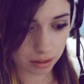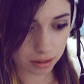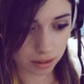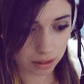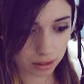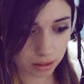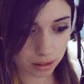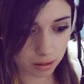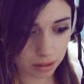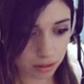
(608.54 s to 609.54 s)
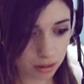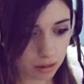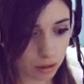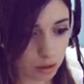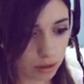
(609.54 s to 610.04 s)

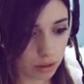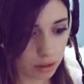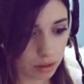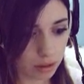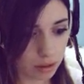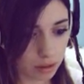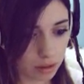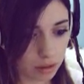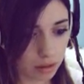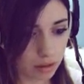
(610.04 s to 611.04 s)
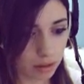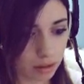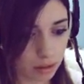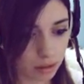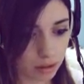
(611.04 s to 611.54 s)

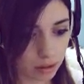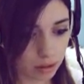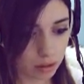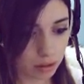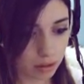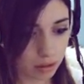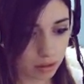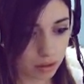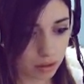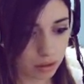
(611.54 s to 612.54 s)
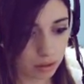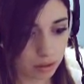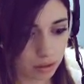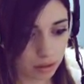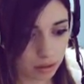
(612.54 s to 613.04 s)

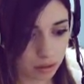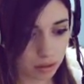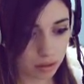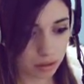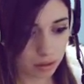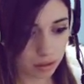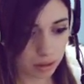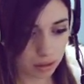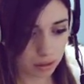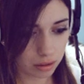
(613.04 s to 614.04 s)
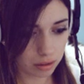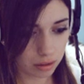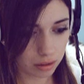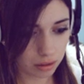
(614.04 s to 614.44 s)
(no one is talking)